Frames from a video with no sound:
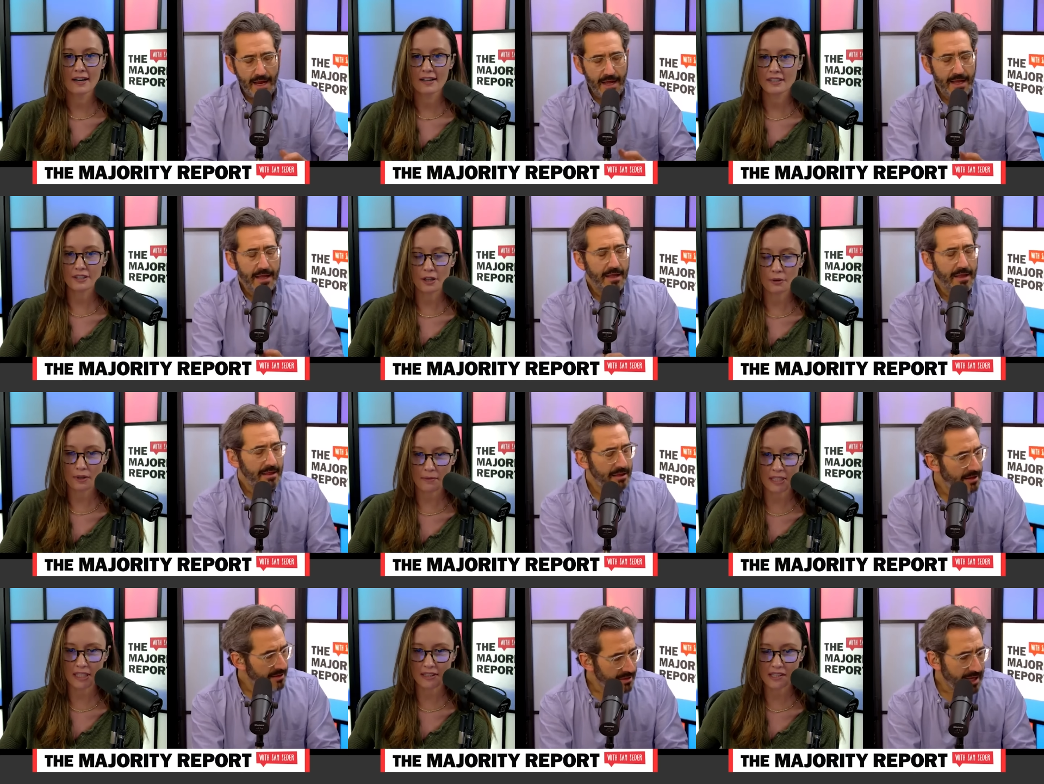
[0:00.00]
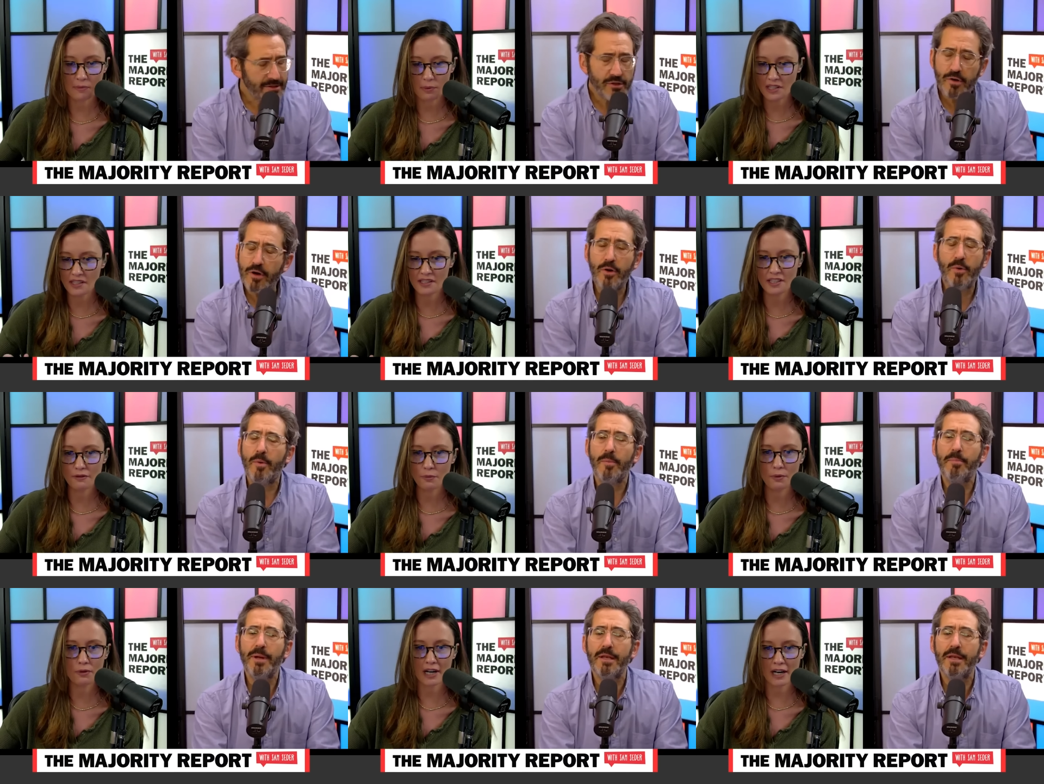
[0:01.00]
Speaker 1: You know, I mean, this was true. a Civil
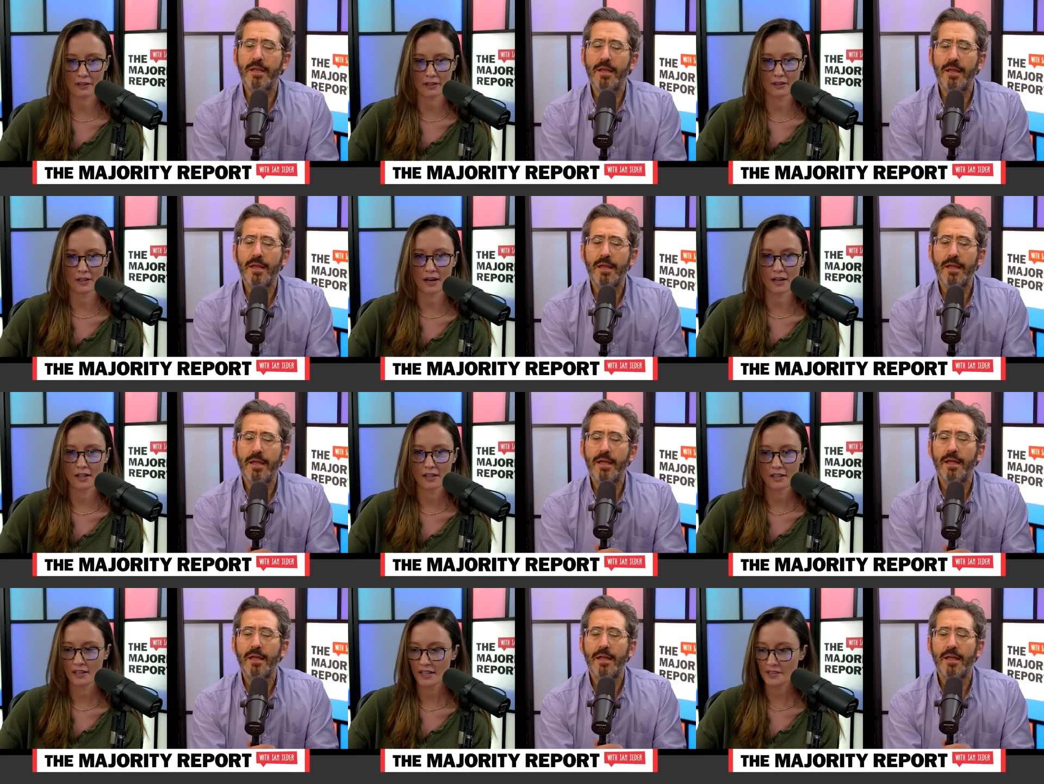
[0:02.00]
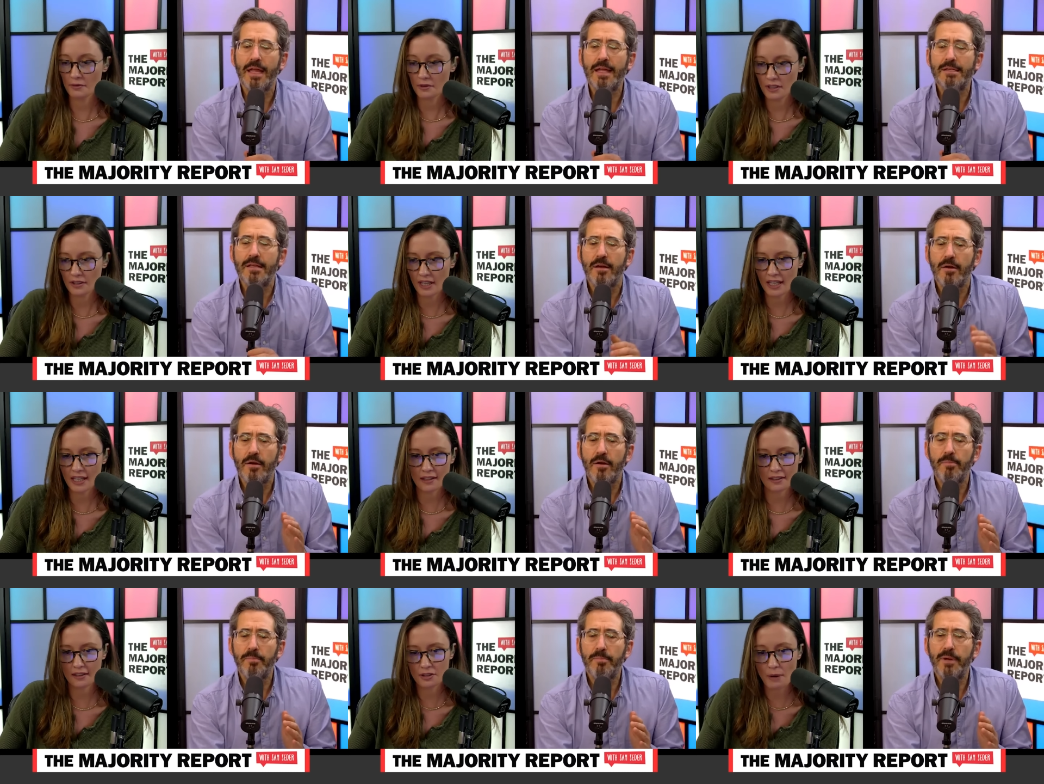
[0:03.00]
War era law. So the, they,
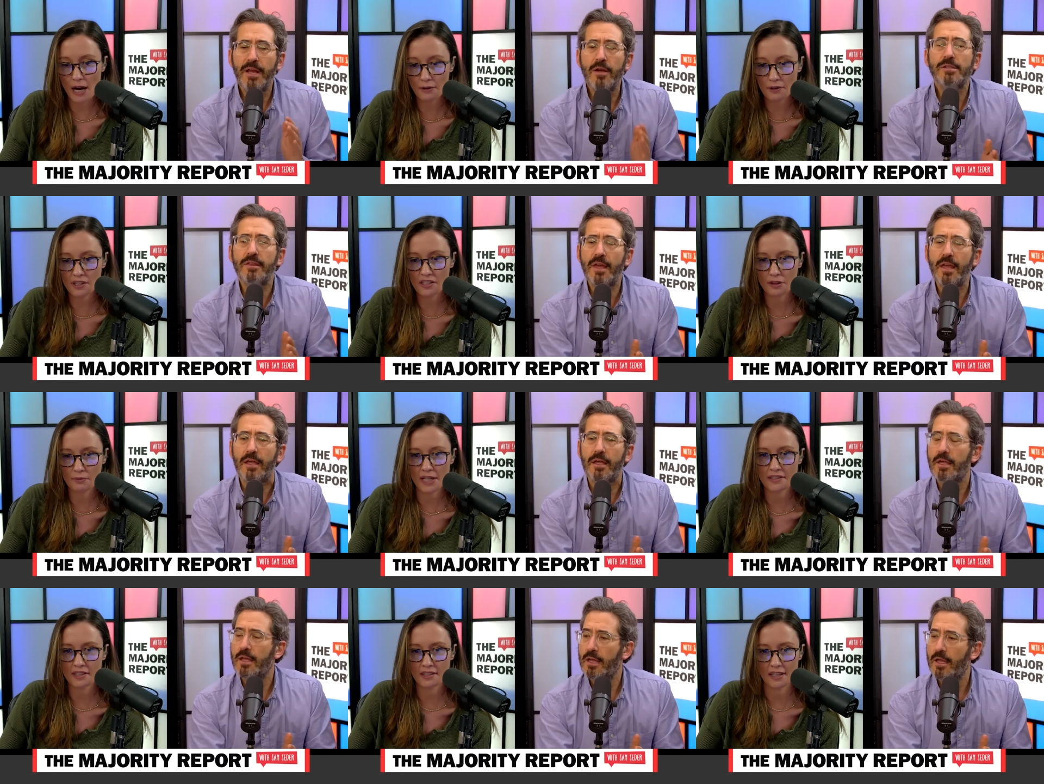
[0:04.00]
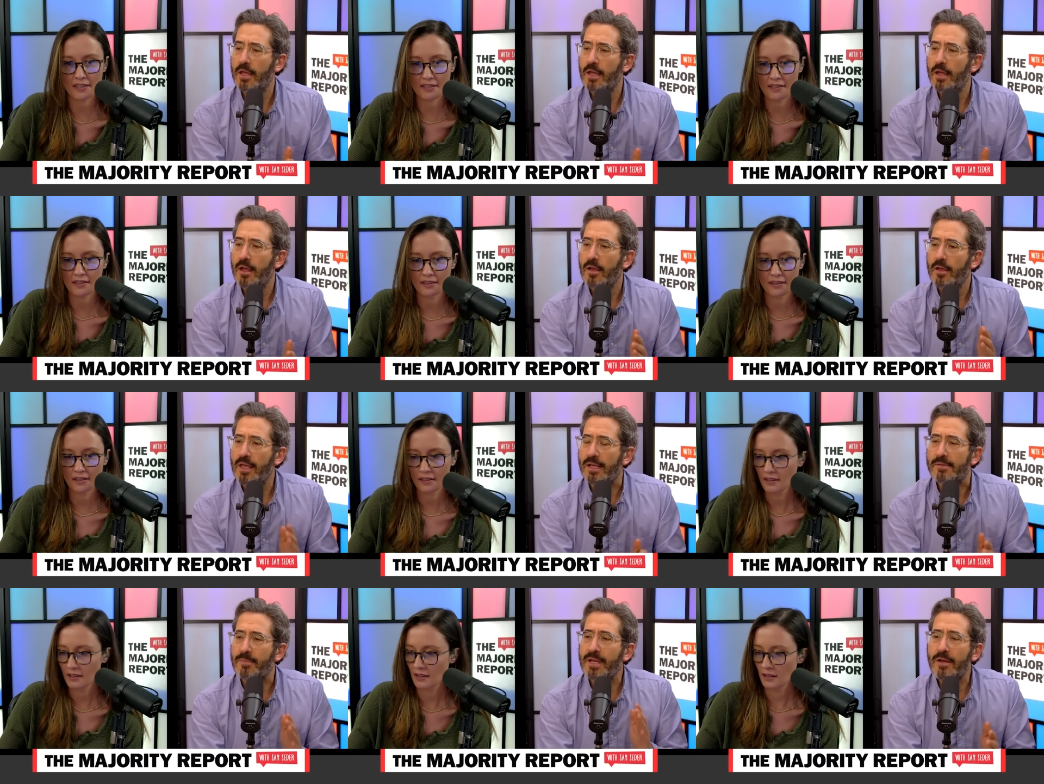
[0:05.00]
the democracy is a threat to this.
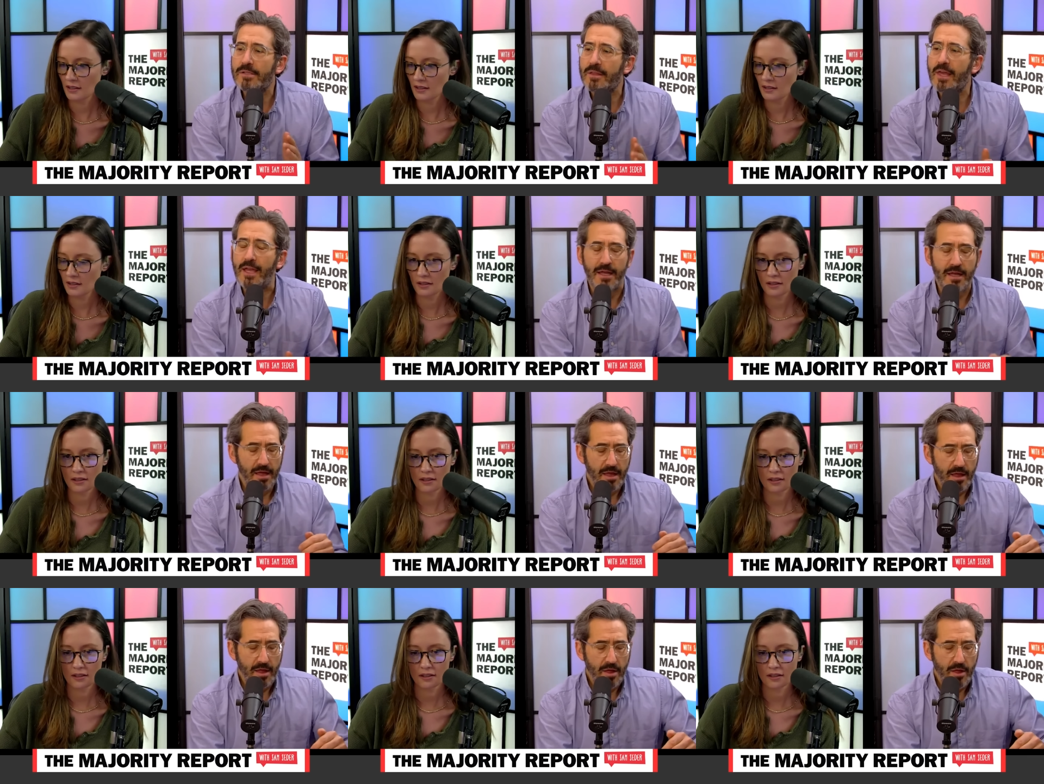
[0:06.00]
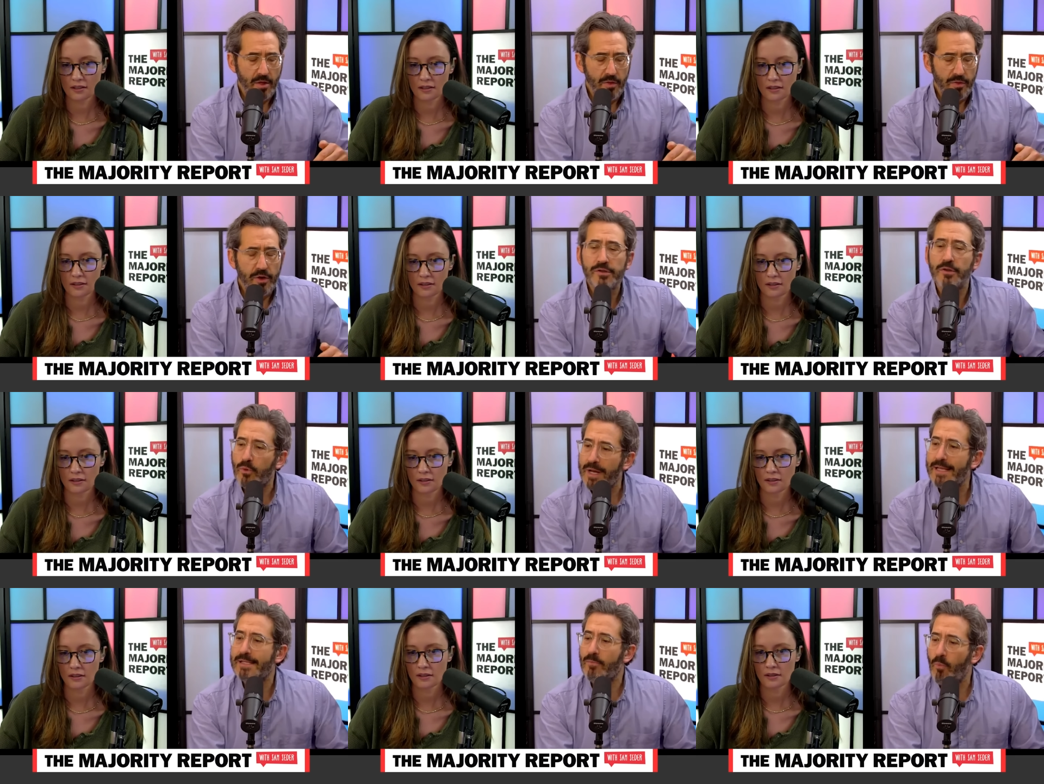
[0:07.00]
Speaker 2: Yes, but here's the thing there's a
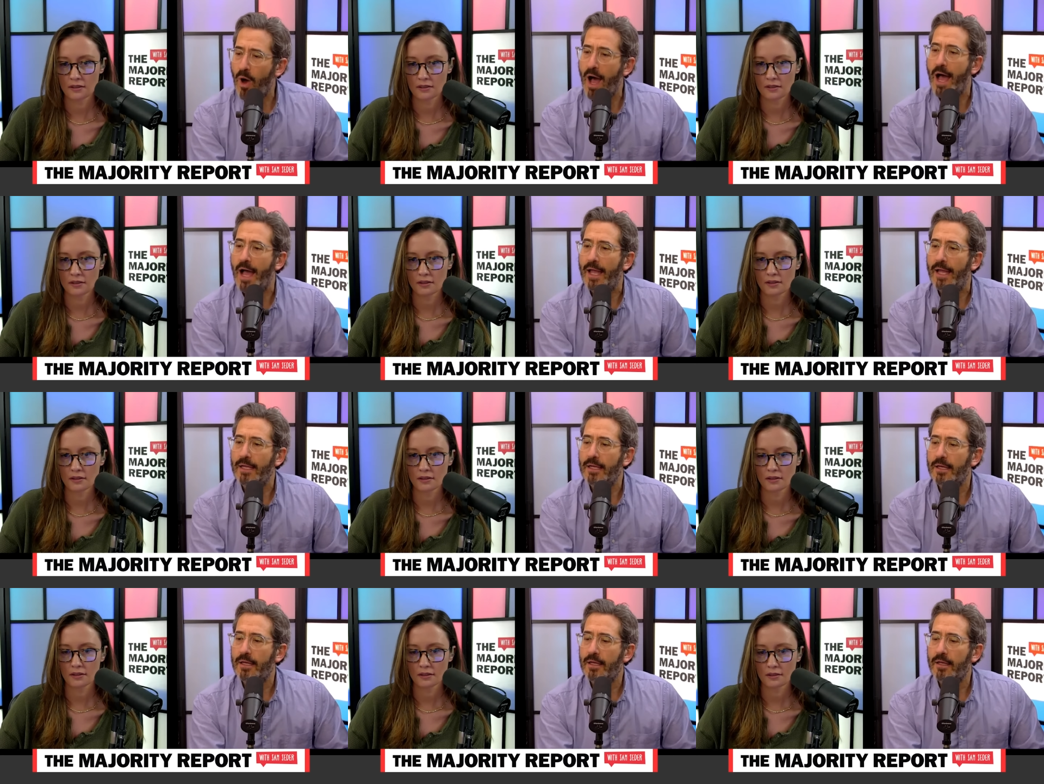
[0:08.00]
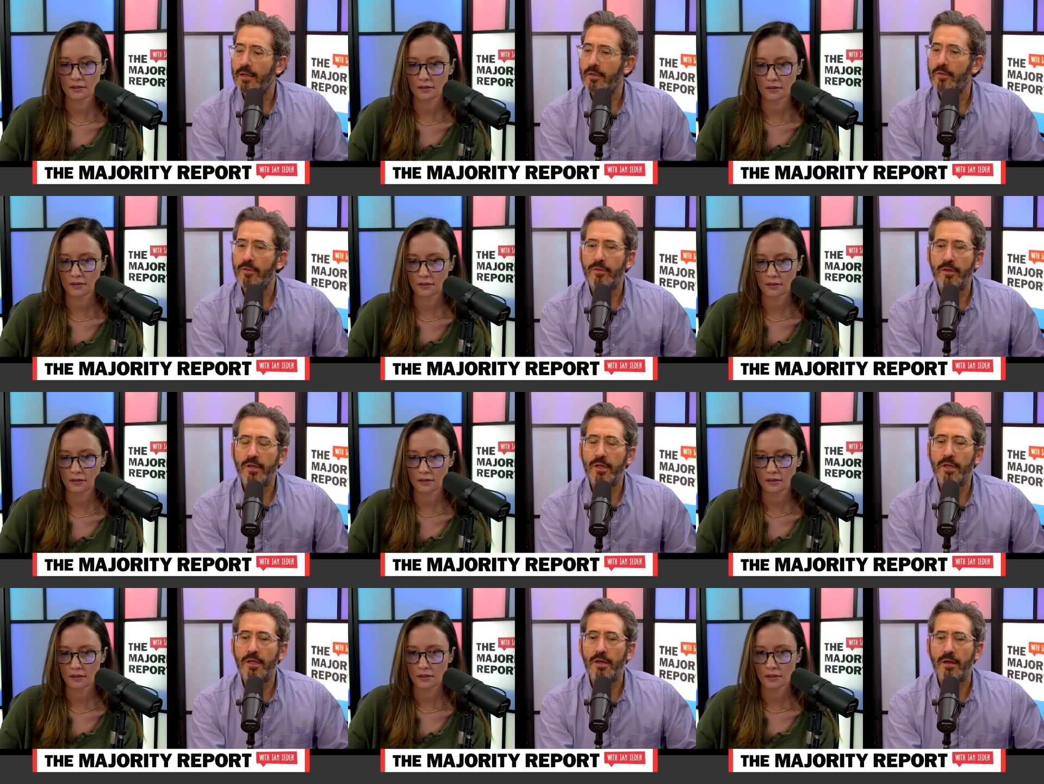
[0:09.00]
reason why
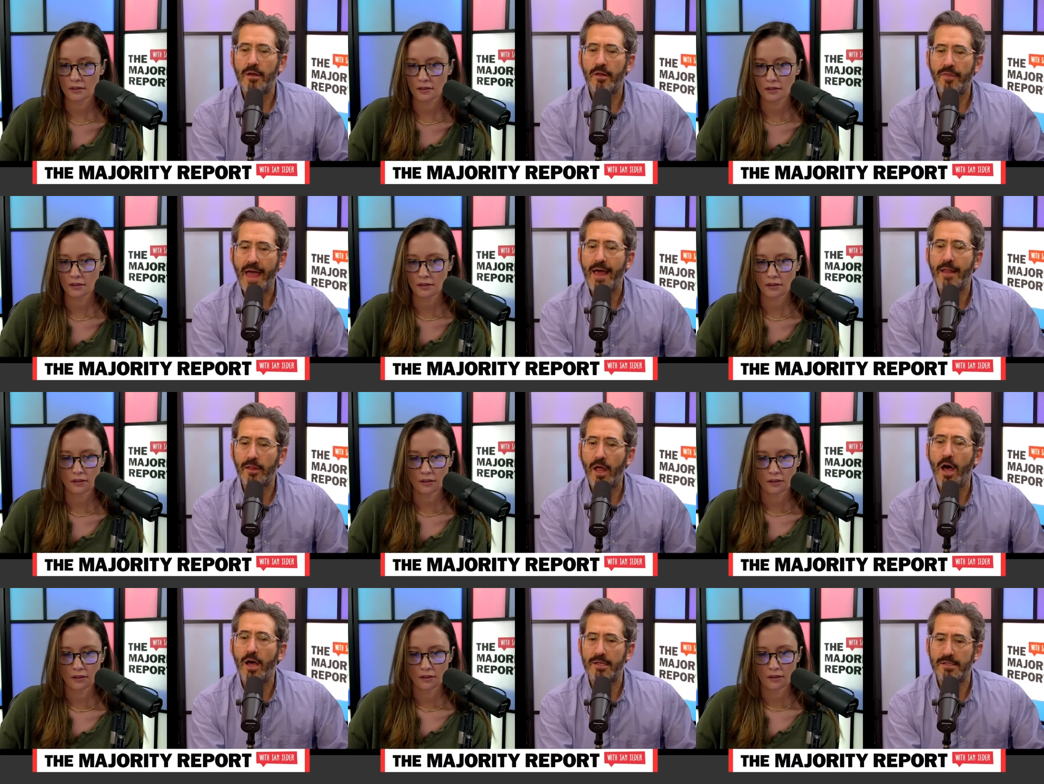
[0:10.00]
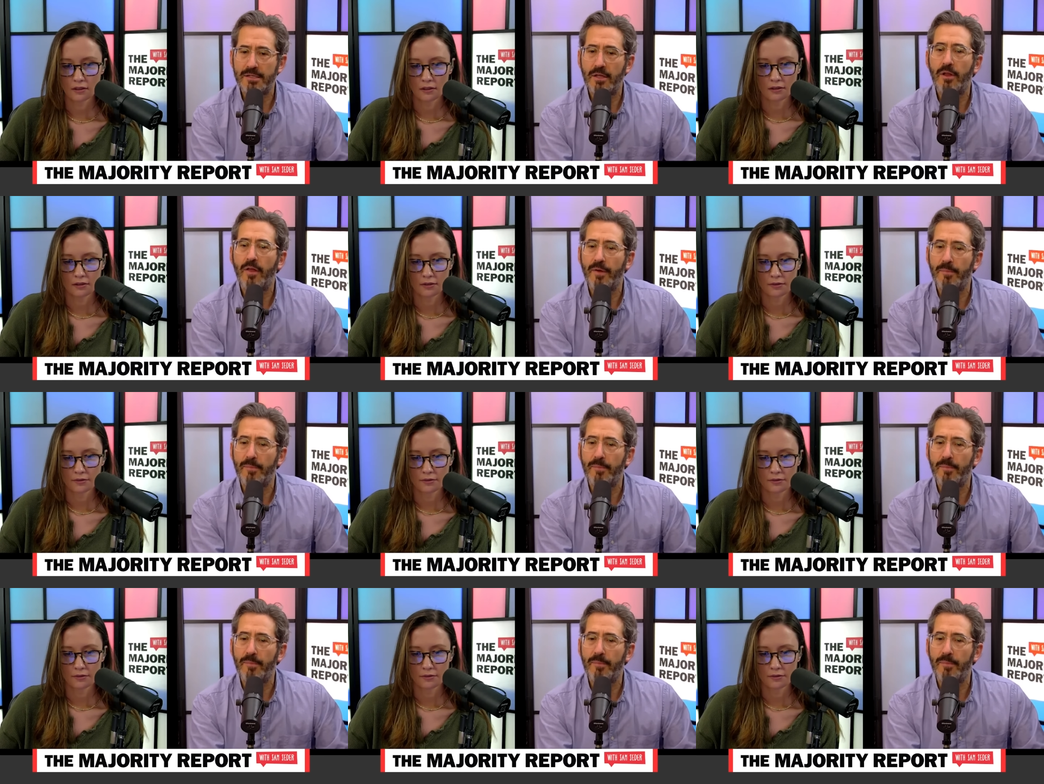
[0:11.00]
the uh, that law is still on the